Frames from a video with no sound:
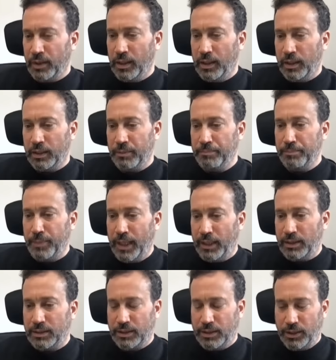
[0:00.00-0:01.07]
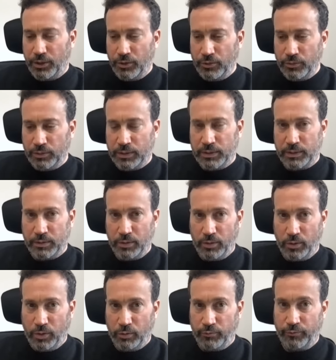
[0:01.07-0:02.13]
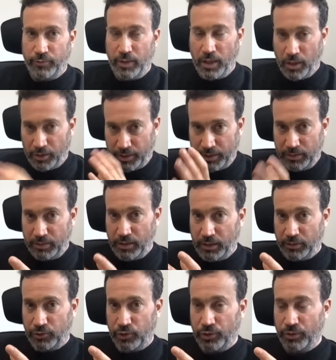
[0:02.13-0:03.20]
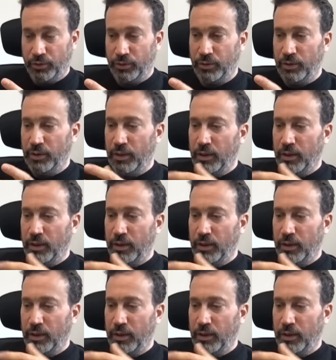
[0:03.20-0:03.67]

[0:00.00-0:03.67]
uh, makes use of architecture